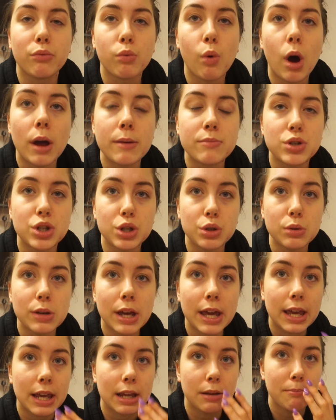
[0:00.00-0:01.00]
of what I'm
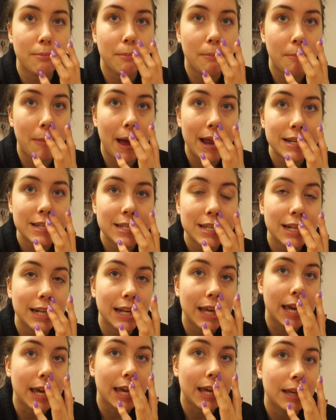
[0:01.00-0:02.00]
doing
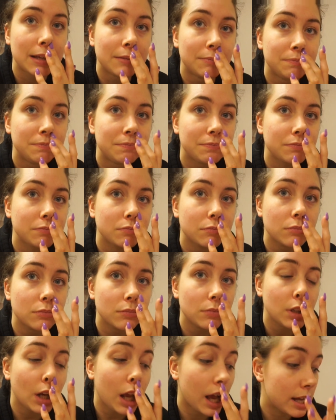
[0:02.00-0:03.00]
mentally.
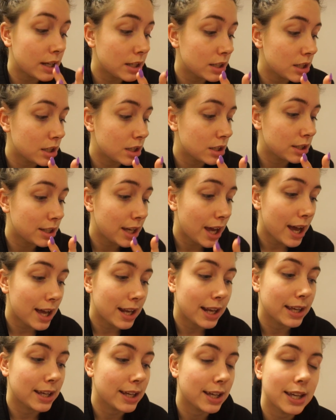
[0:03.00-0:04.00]
And yeah,
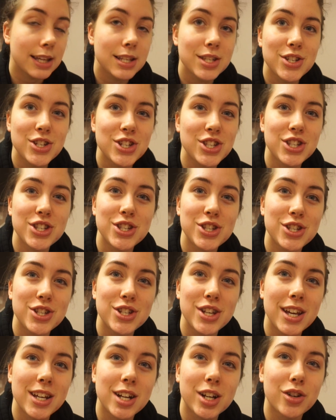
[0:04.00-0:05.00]
like it's
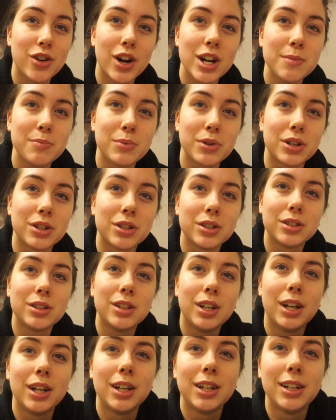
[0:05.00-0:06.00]
just incredible.